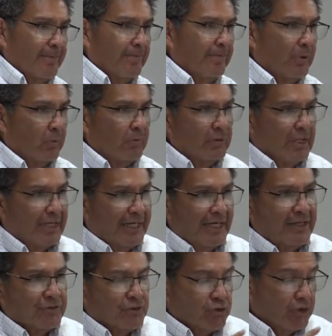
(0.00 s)
But
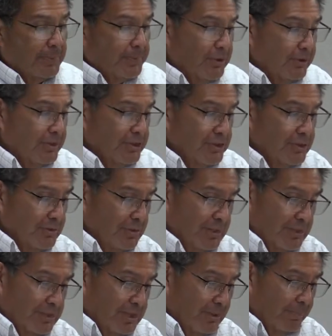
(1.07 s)
again, scripture is,
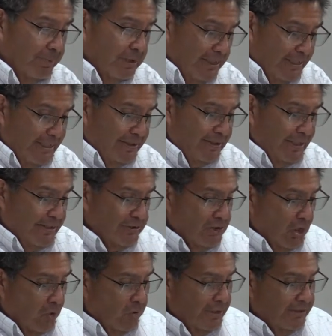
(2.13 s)
is complete in
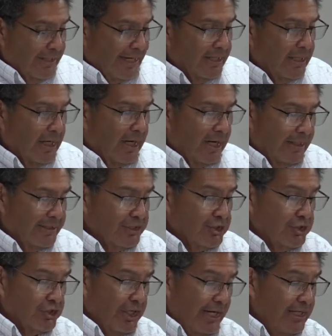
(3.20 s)
knowing that God is
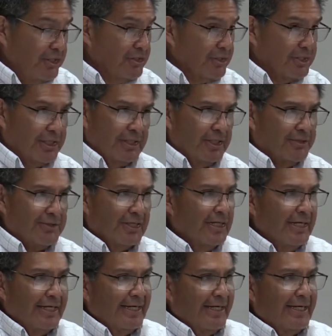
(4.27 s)
changeless. He doesn't,
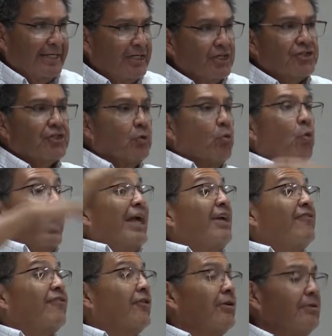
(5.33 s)
he doesn't
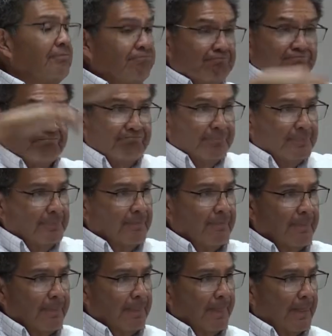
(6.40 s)
waver,
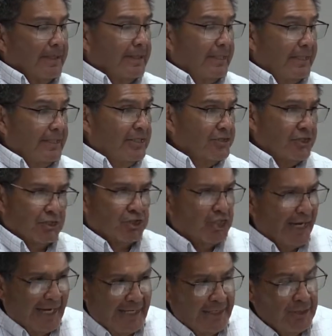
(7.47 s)
He doesn't
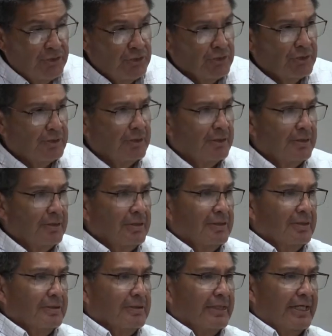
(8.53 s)
change,
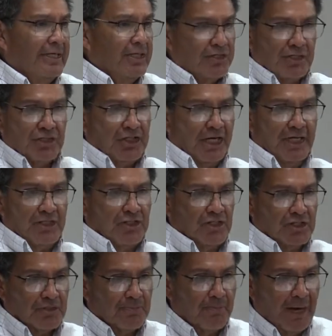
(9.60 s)
He doesn't change
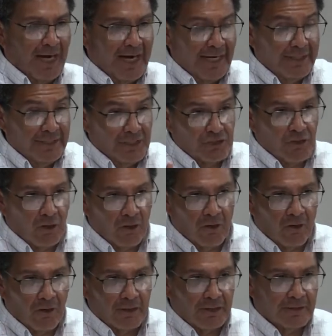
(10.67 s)
His mind, His
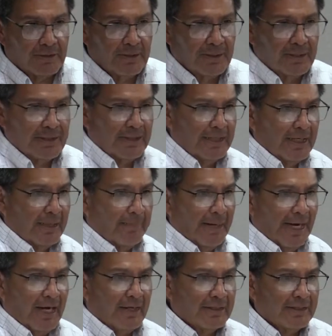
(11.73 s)
heart
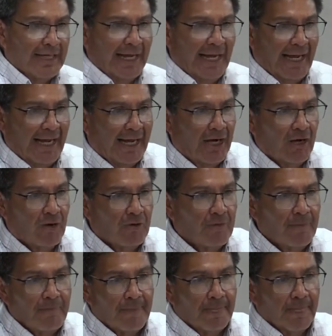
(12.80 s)
about
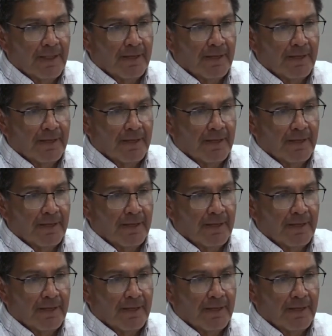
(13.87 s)
how